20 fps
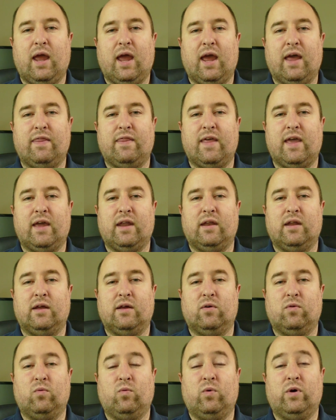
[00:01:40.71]
And then
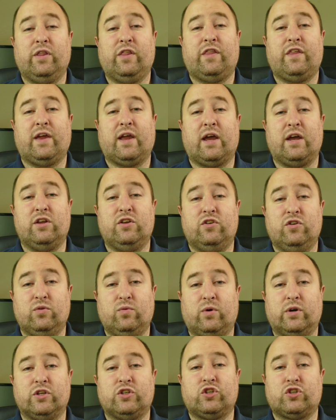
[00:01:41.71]
one thing I do
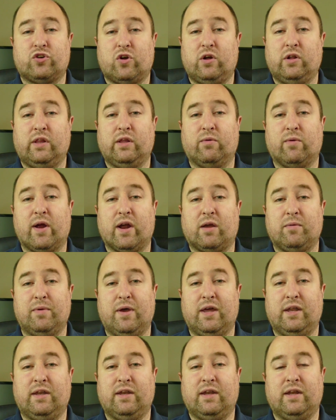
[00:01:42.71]
want to strongly
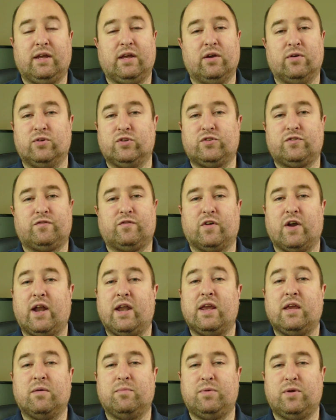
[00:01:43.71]
recommend, and it goes for
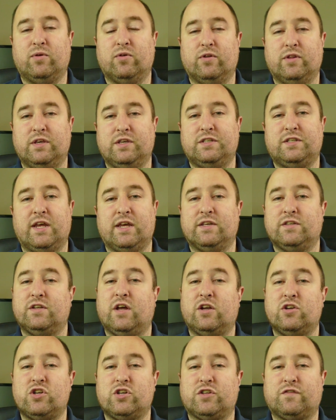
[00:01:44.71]
any computer these days,
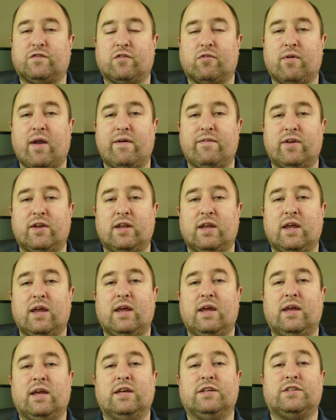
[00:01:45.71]
not just for Revit,
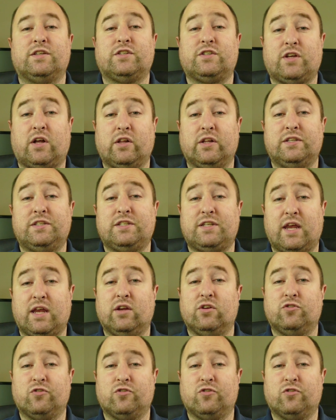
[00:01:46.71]
is a solid state